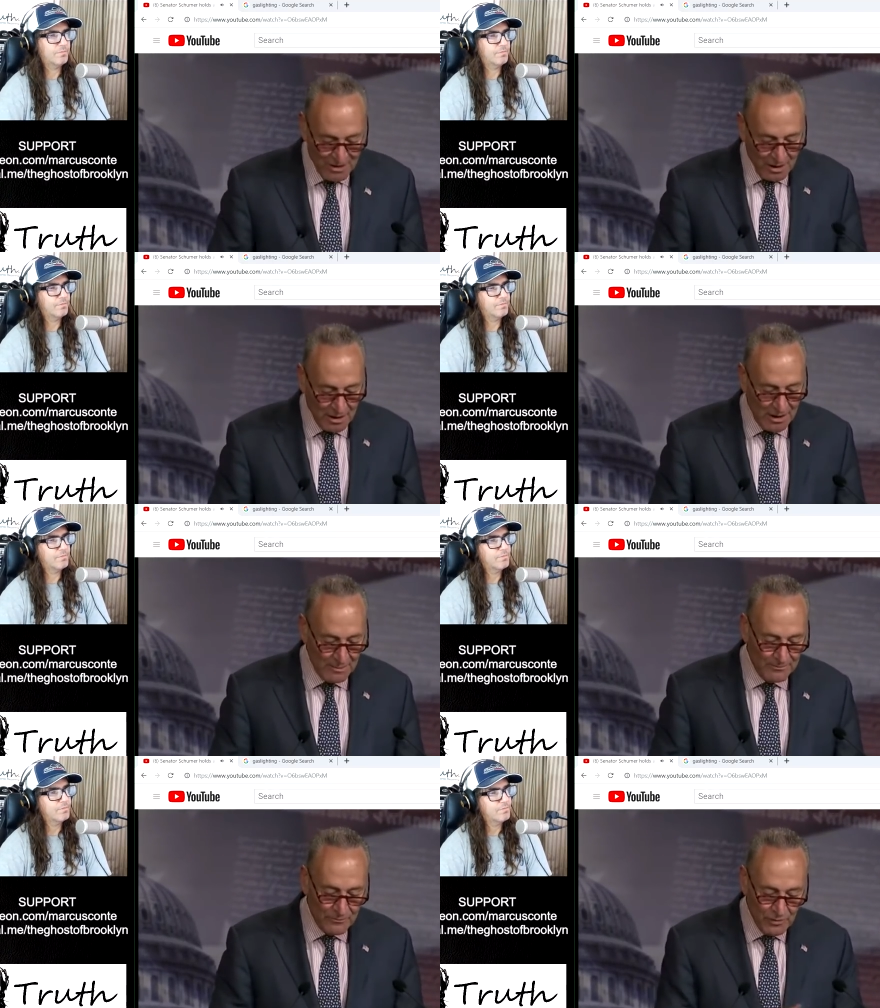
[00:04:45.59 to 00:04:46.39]

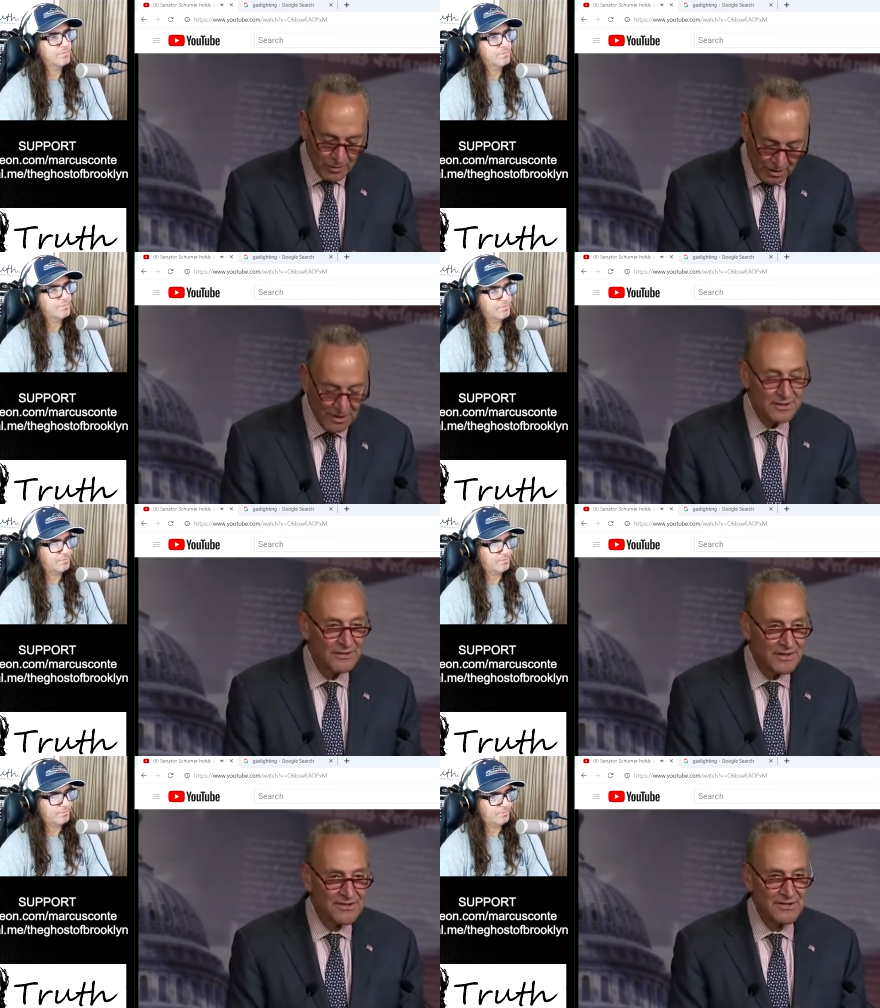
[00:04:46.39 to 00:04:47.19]
Speaker 1: Um, look,
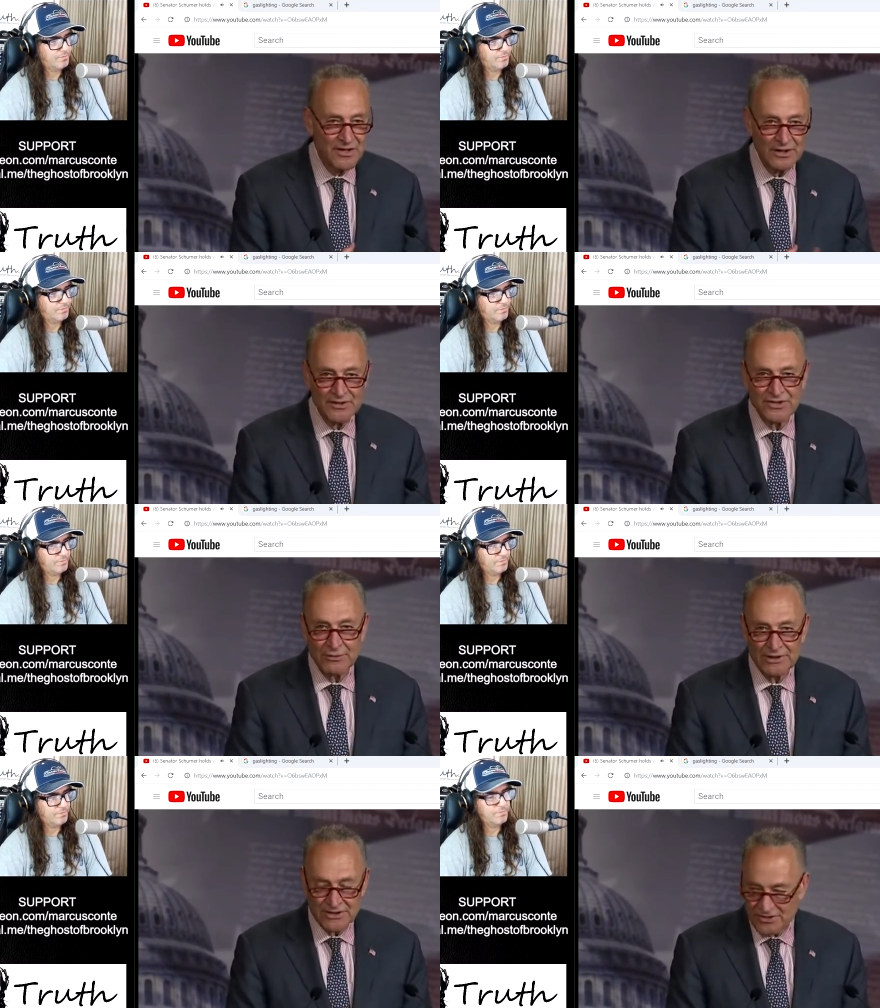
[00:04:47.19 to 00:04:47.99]
this is on a
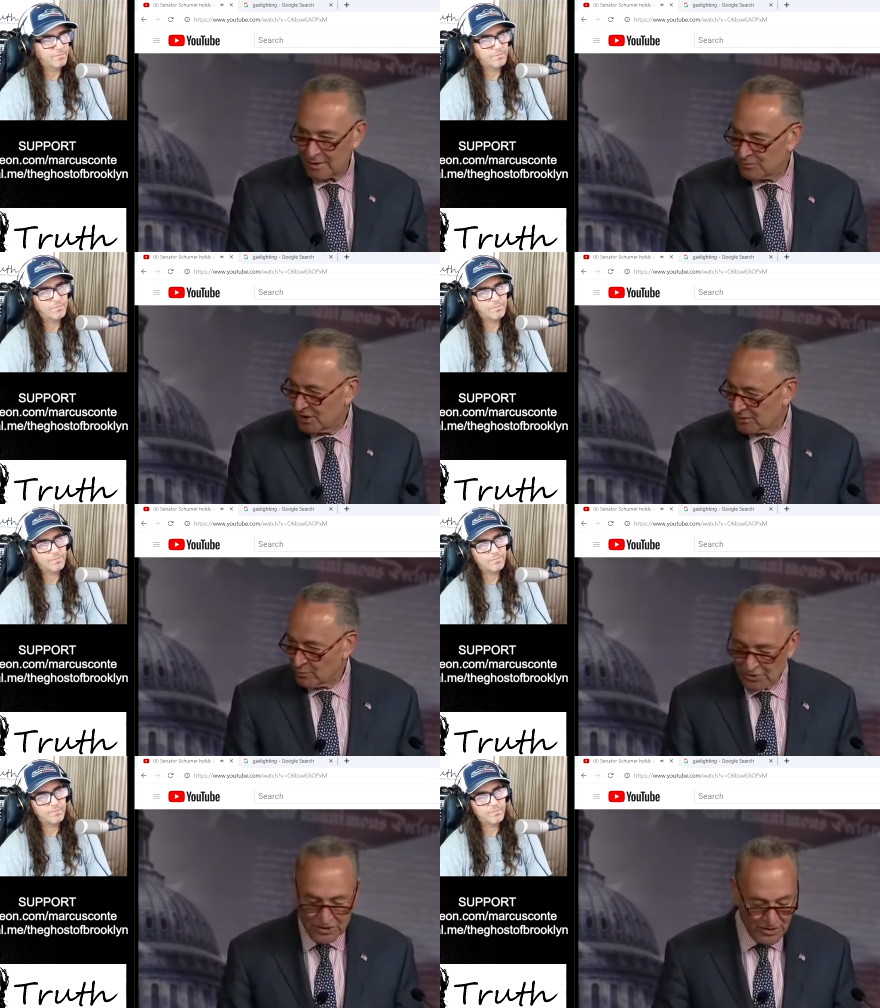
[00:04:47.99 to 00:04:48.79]
serious subject,
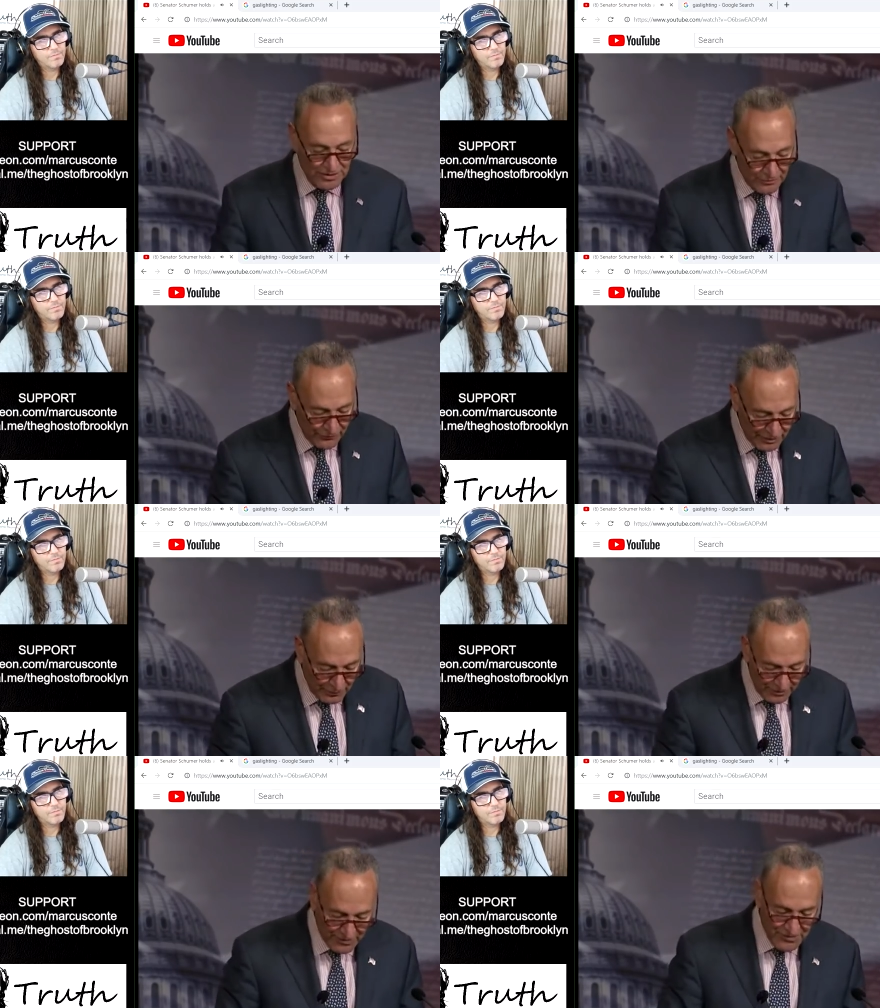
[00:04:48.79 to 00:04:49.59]
which is
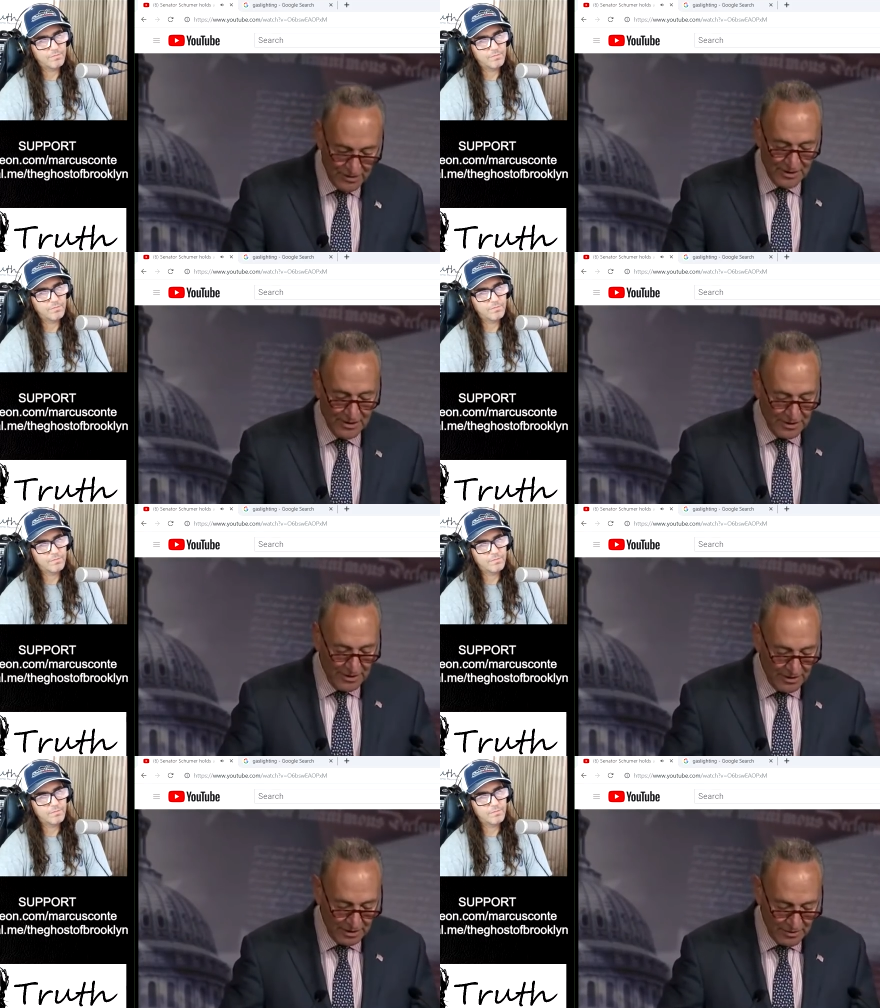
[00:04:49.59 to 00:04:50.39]
interference
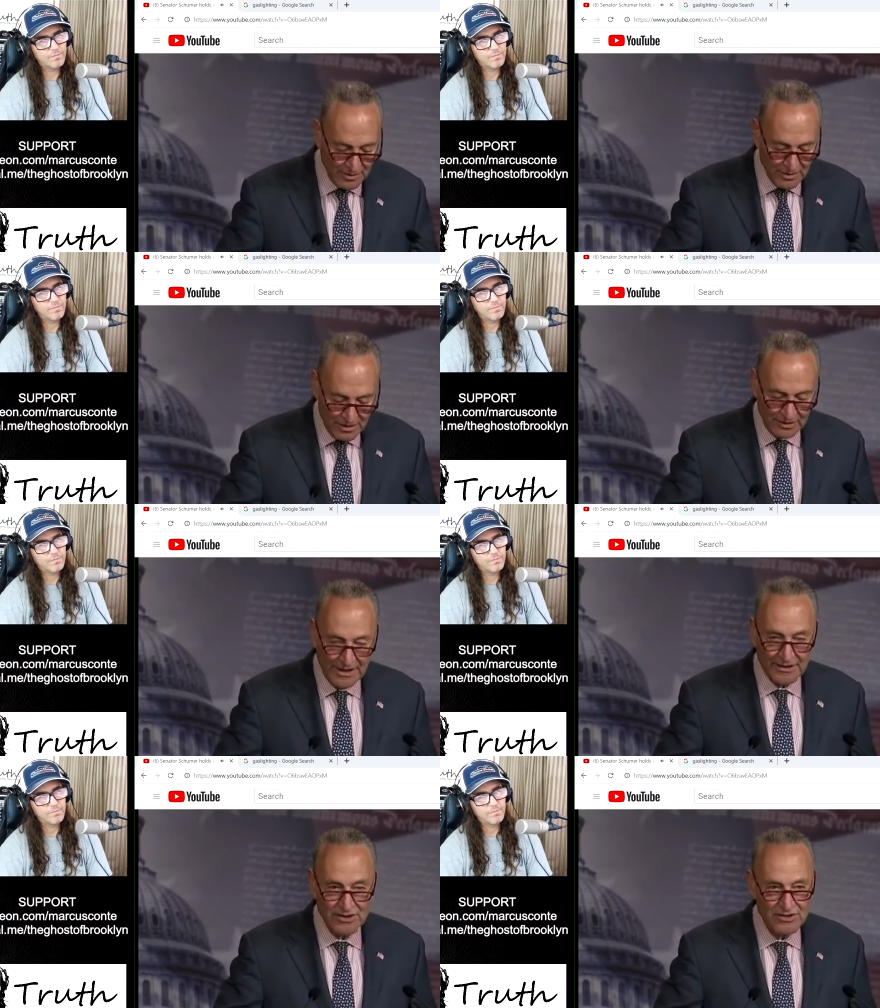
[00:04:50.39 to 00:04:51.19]
in the
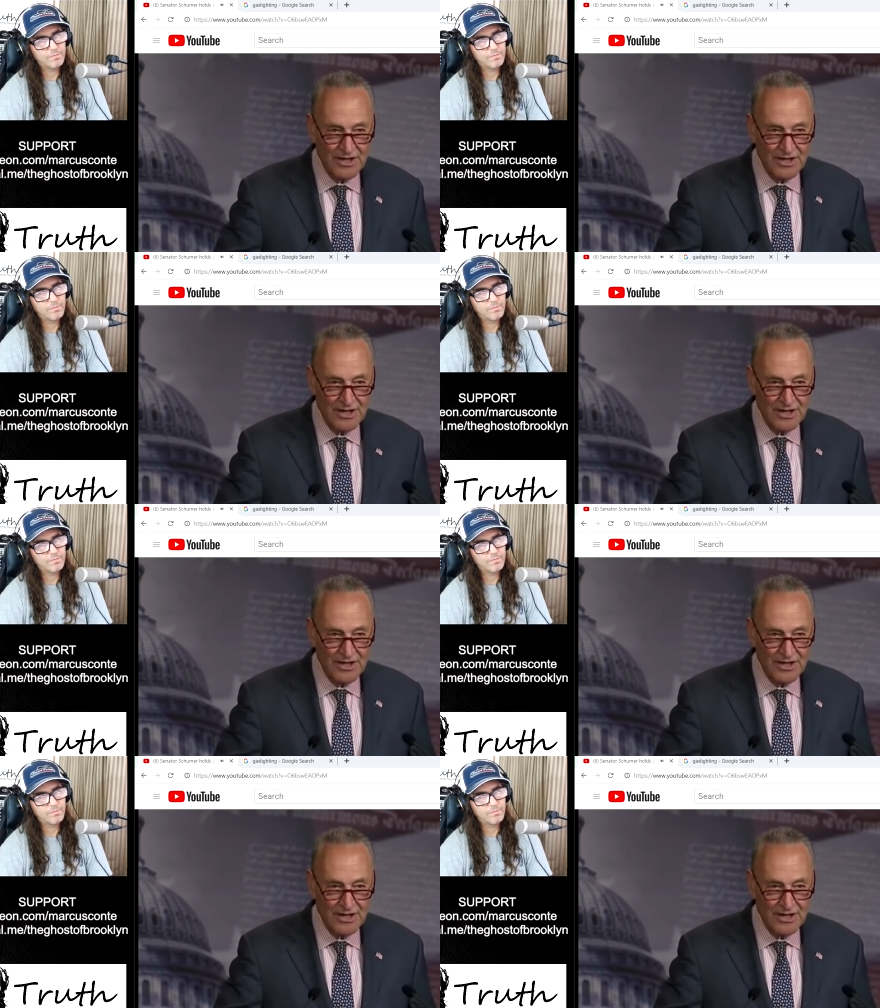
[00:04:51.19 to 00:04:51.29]
elections.